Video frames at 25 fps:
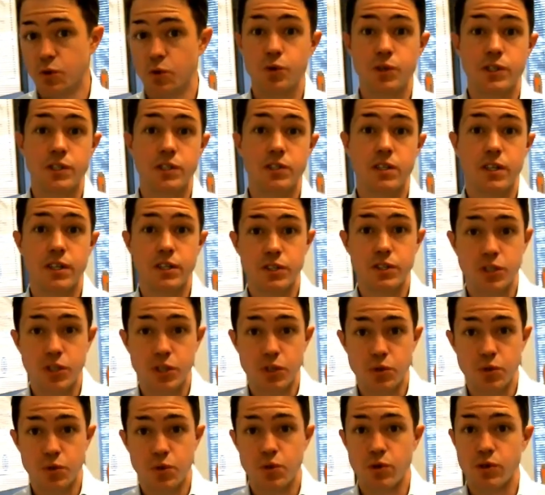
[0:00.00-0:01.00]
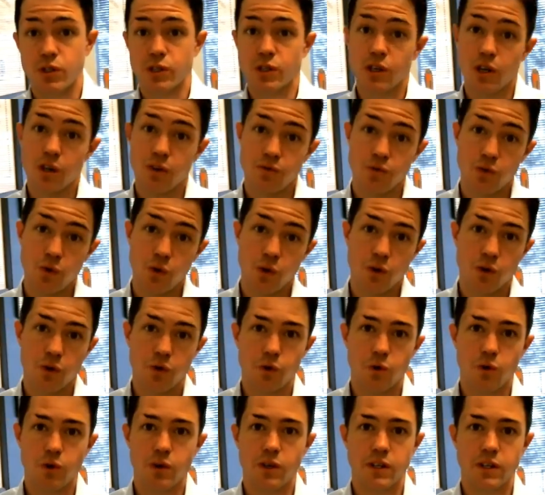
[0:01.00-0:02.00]
or your L2, or your L4,
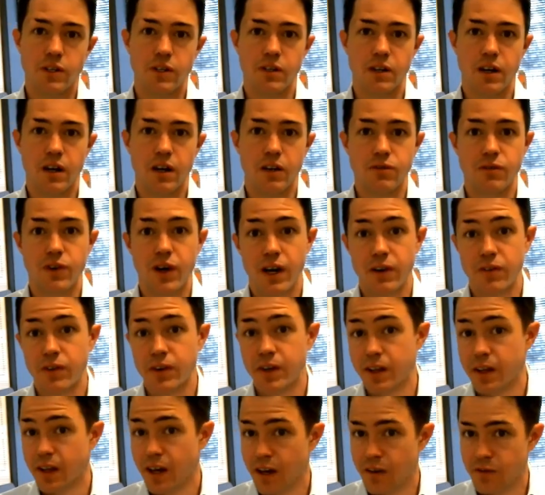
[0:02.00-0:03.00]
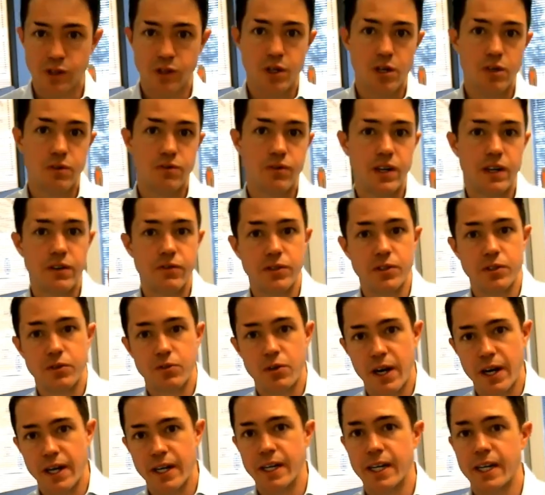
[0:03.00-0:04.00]
or your L5 on the left, or your L5 on the
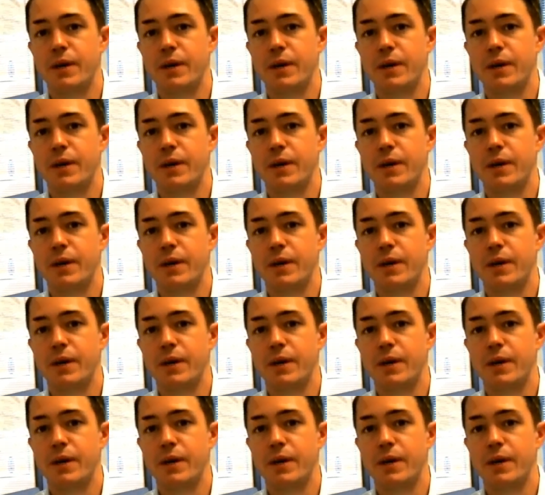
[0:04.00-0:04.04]
right,